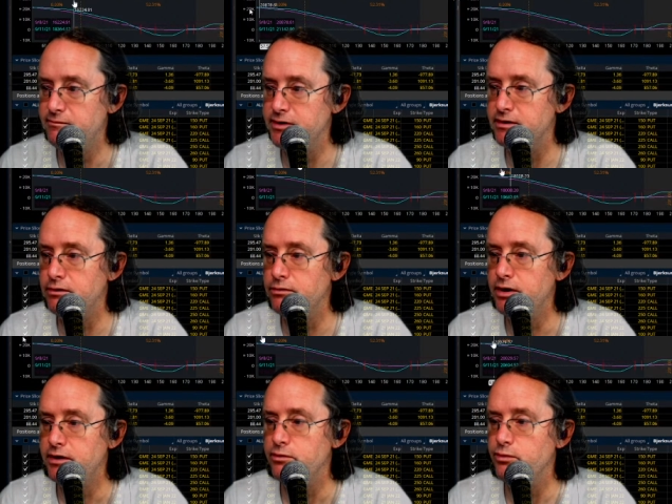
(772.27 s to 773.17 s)

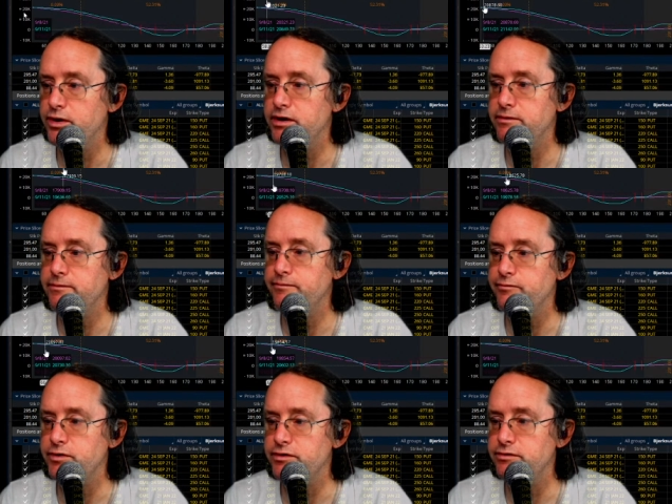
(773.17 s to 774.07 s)
We
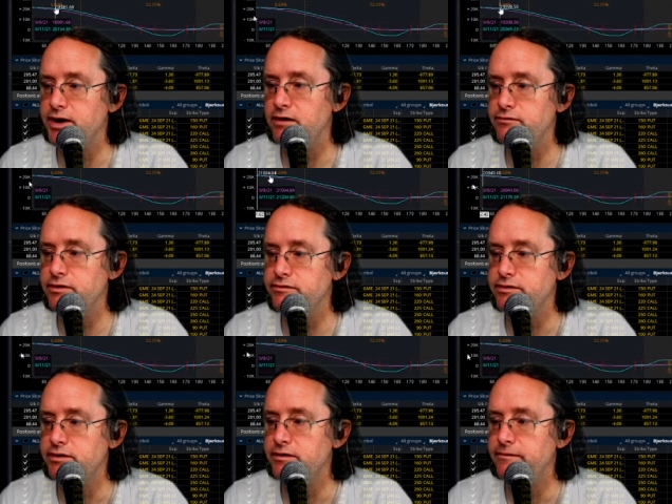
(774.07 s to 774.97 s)
do have
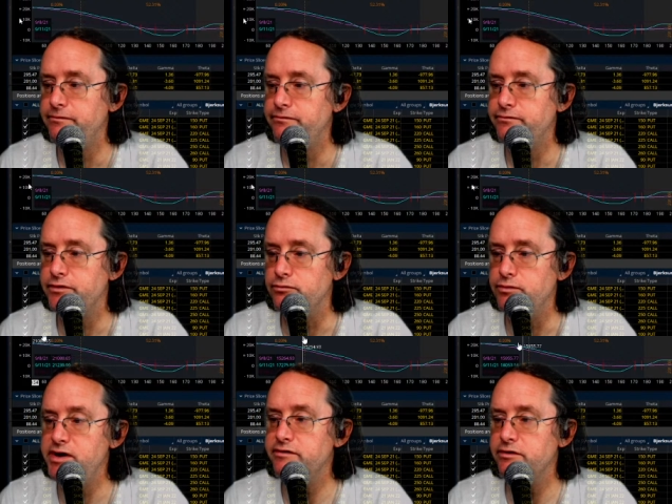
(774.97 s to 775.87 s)
this. The
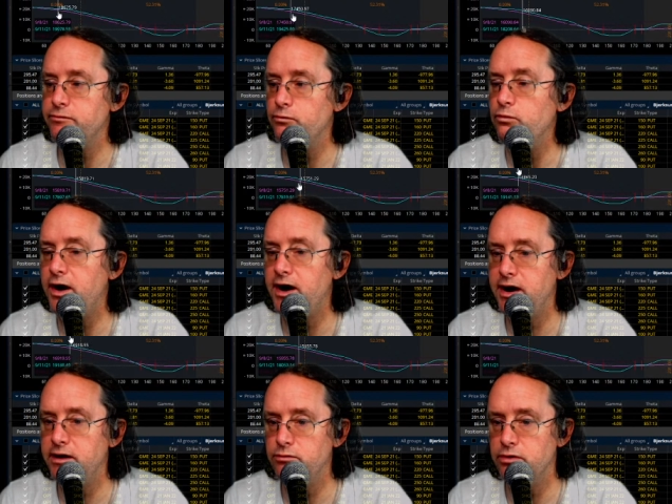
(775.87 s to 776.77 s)
reason
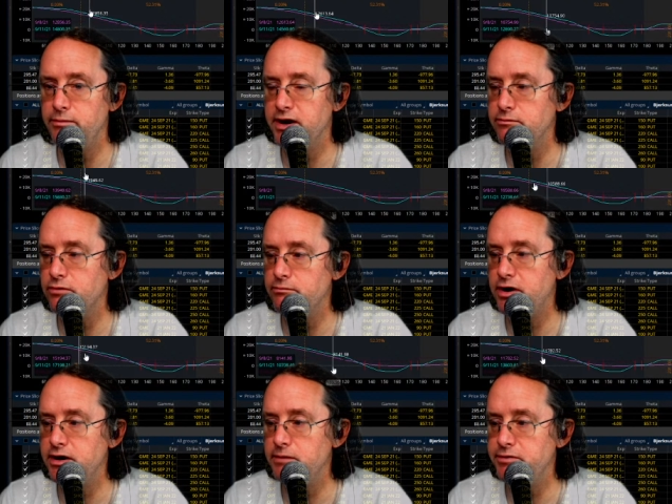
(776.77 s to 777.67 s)
why we're making more
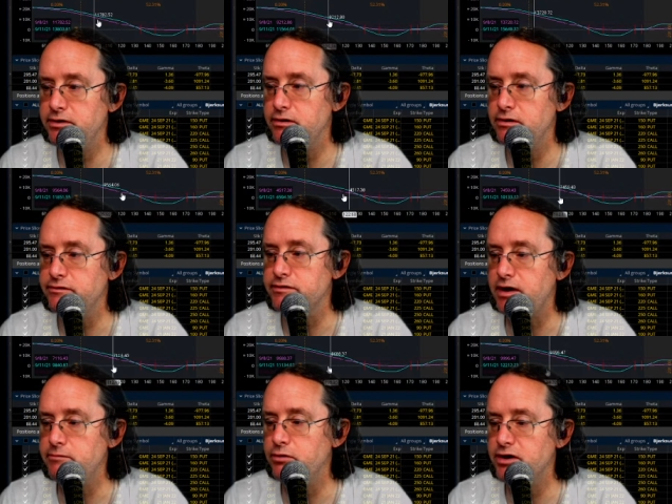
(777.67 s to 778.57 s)
money up here is because
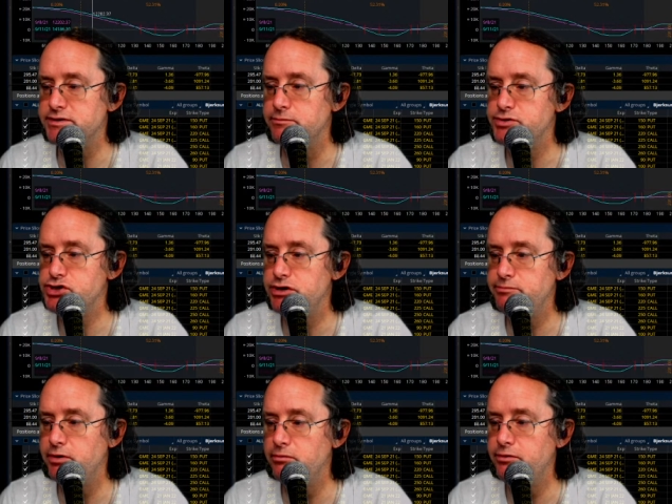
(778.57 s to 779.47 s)
I bought some
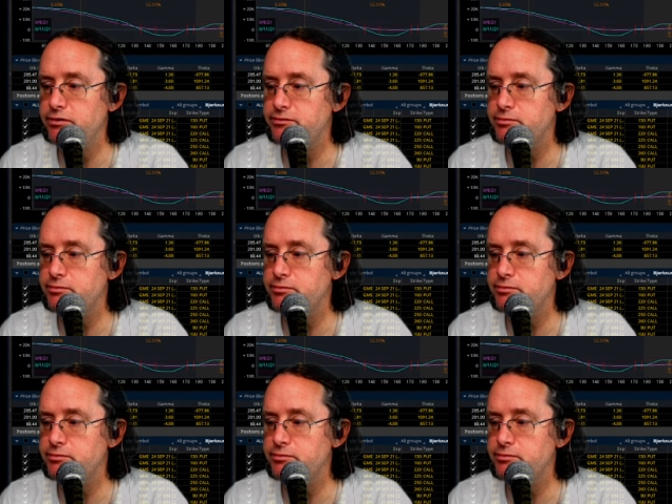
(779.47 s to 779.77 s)
cheapo put